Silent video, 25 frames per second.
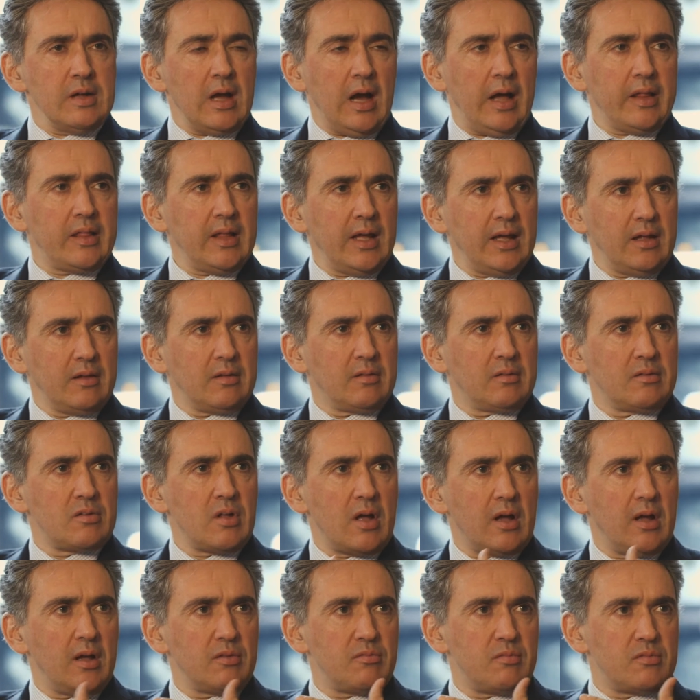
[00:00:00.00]
I
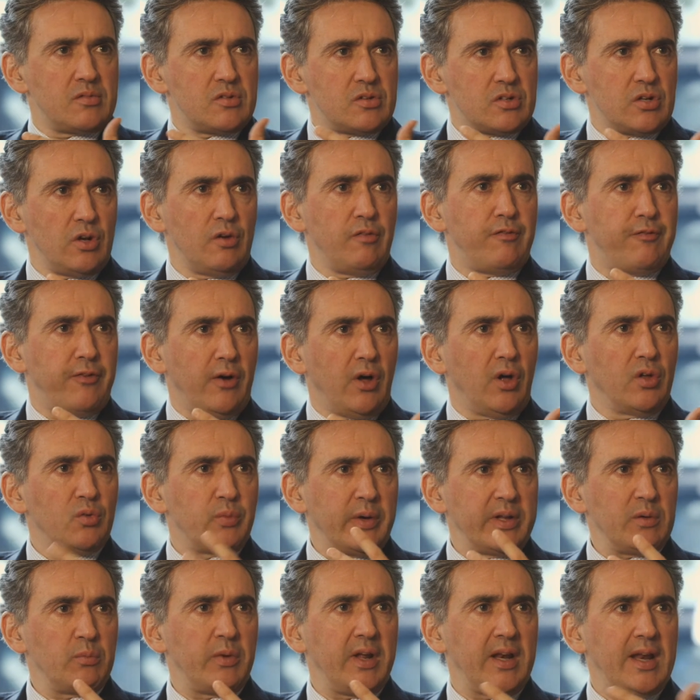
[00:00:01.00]
think twofold.
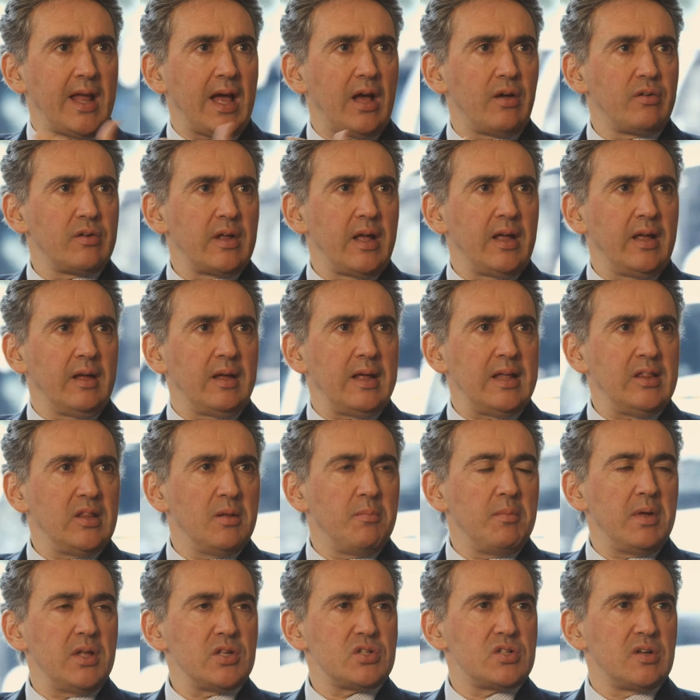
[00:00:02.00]
We're now in
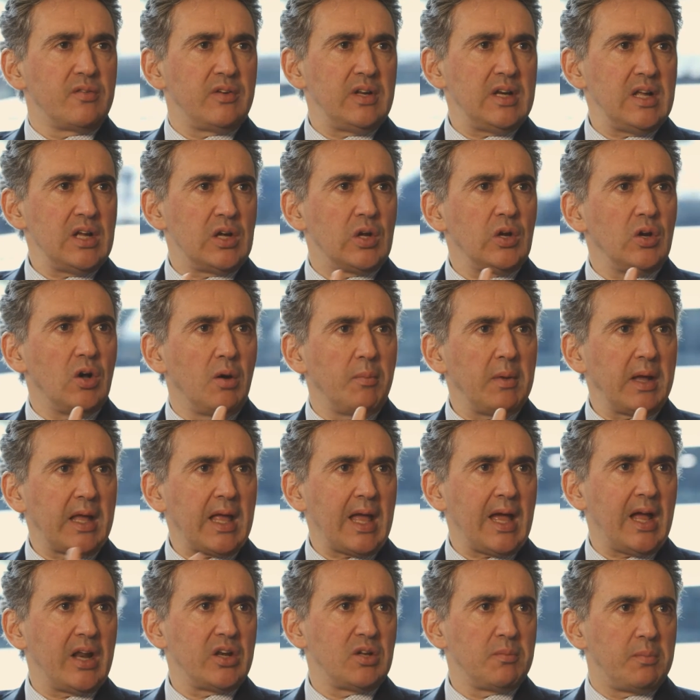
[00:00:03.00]
the midst of an economic
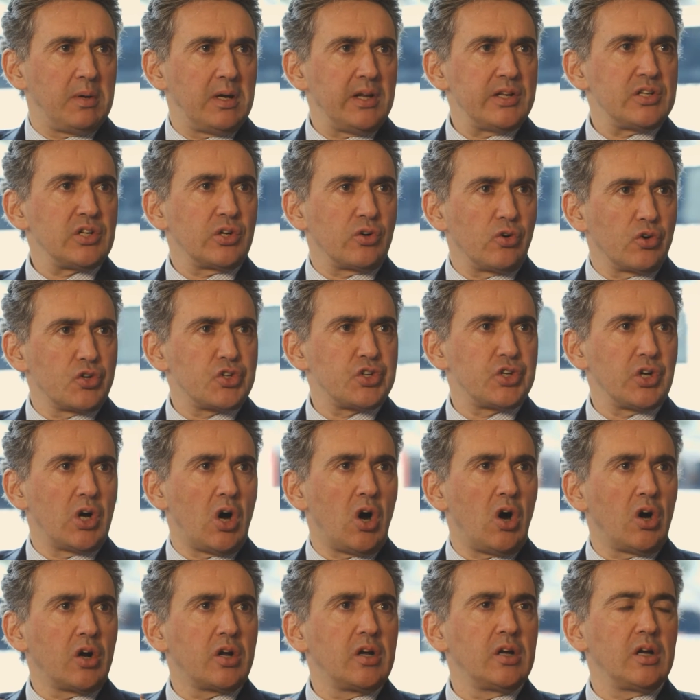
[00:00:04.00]
and a political
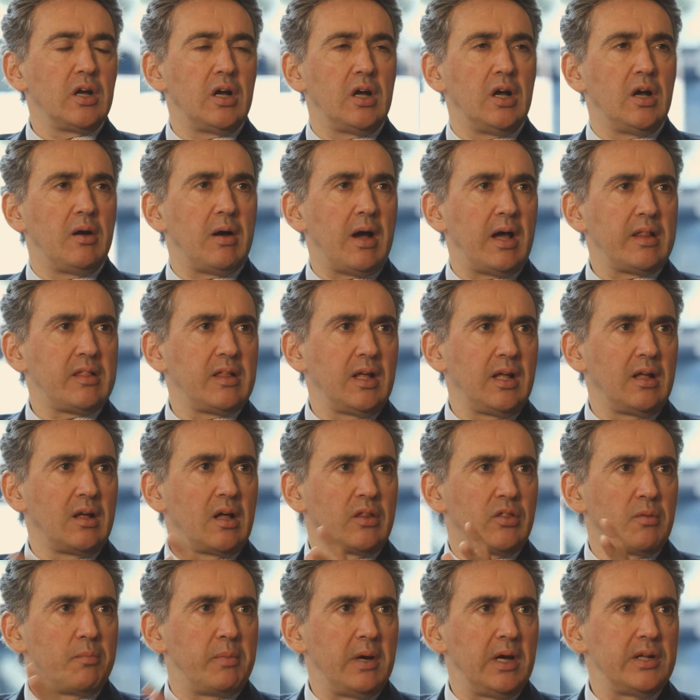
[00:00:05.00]
shock. I
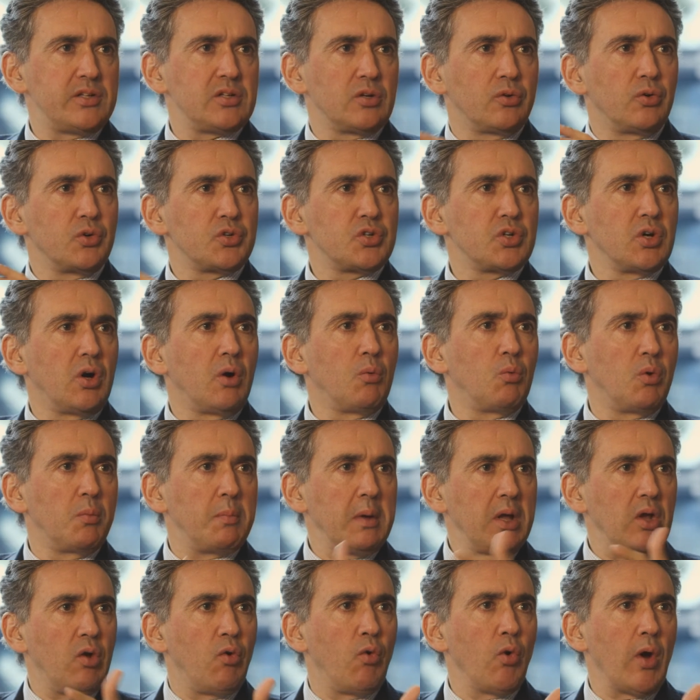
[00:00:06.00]
think the political shock will
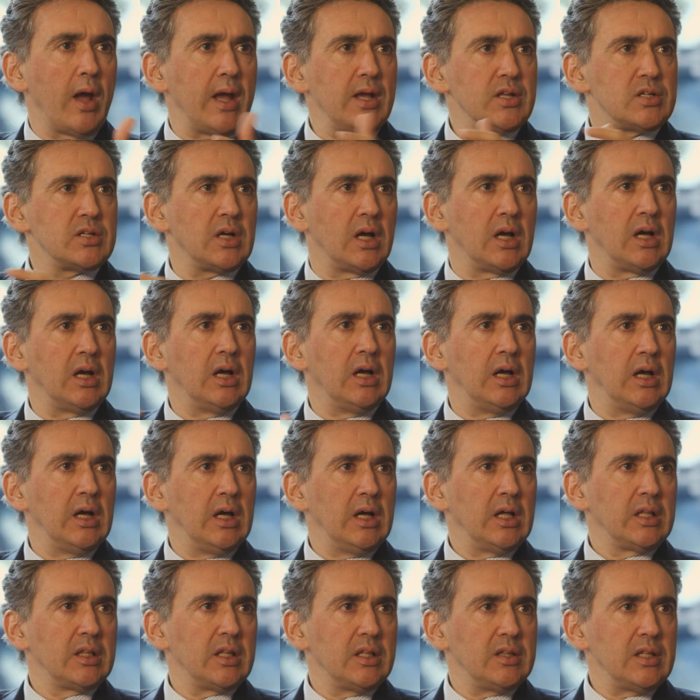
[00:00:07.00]
be greater
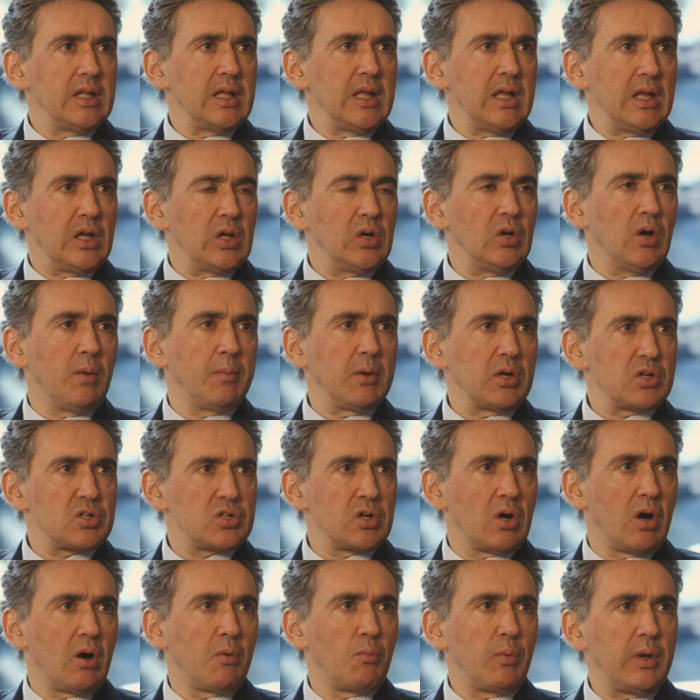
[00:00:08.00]
than the economic
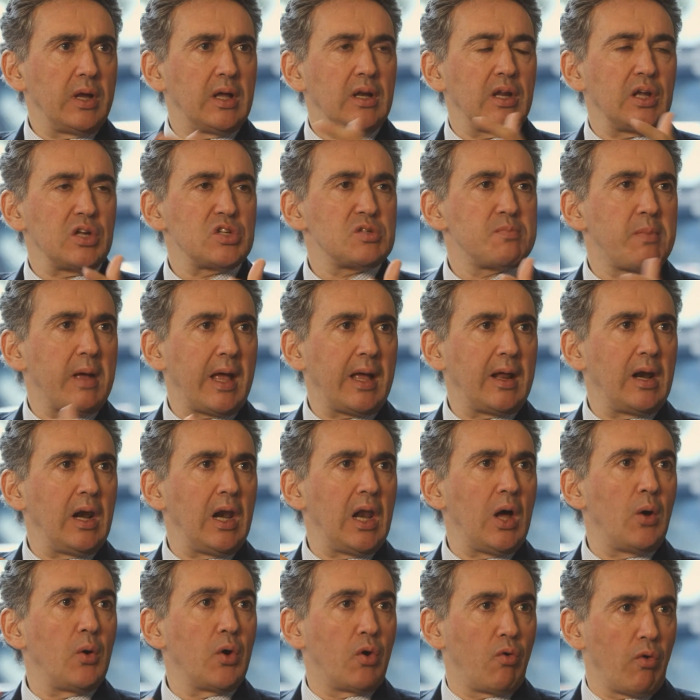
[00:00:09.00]
shock. We can expect
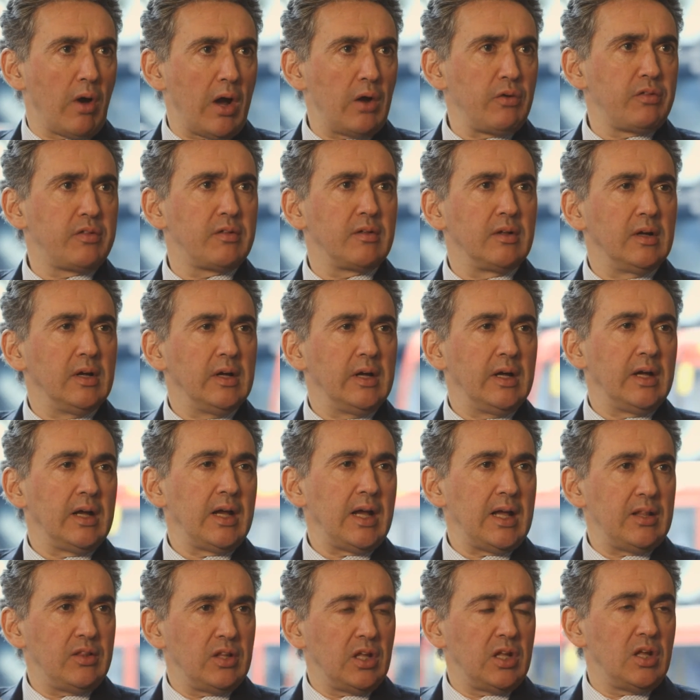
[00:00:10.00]
lower growth
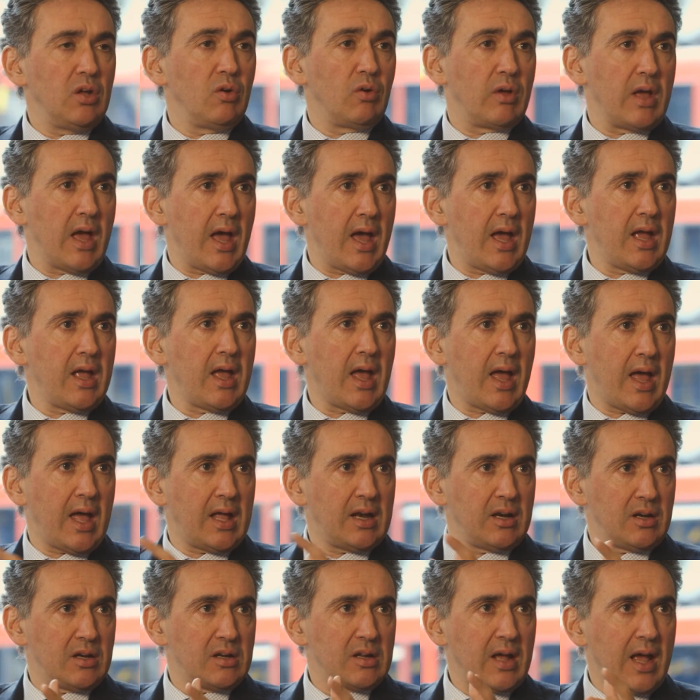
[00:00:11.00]
in the UK
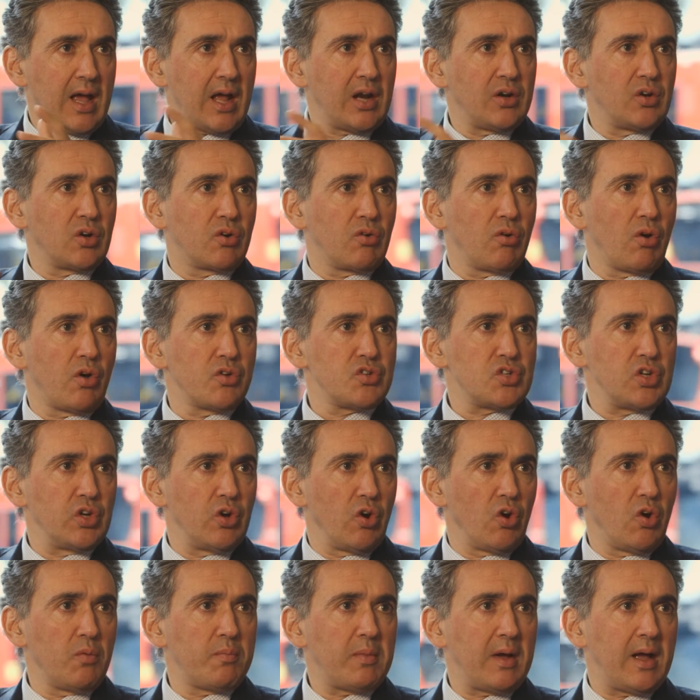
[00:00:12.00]
and across
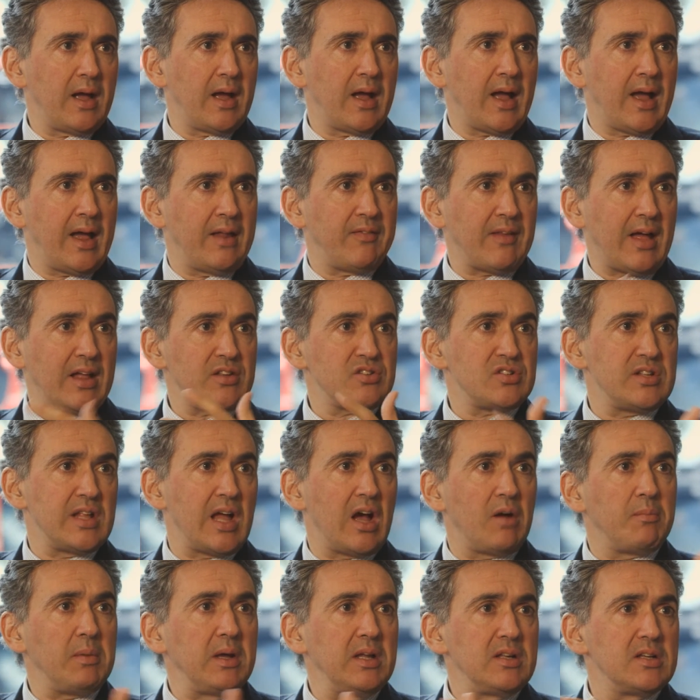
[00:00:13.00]
Europe, and that's
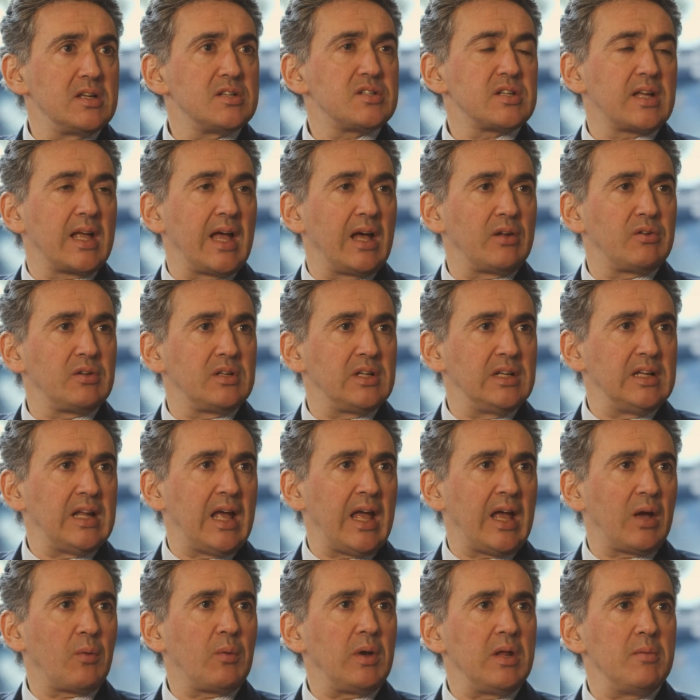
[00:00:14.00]
now being discounted in
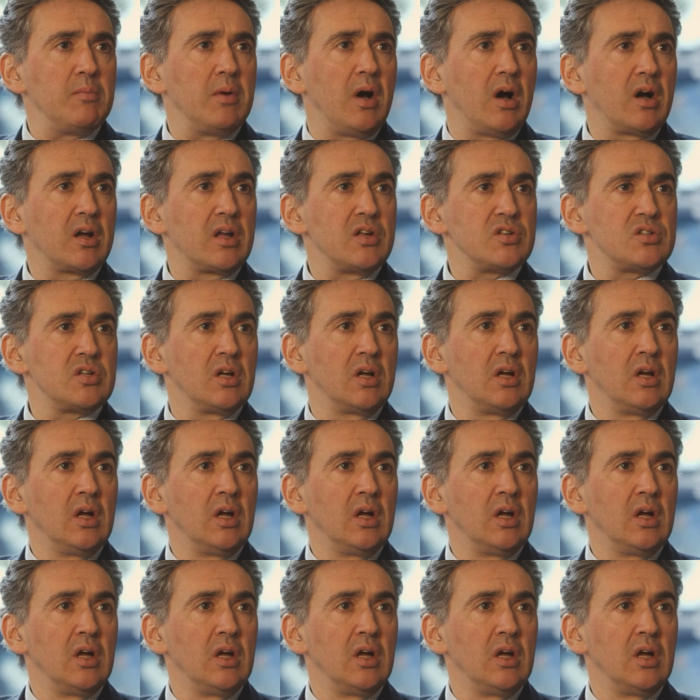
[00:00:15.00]
equity markets.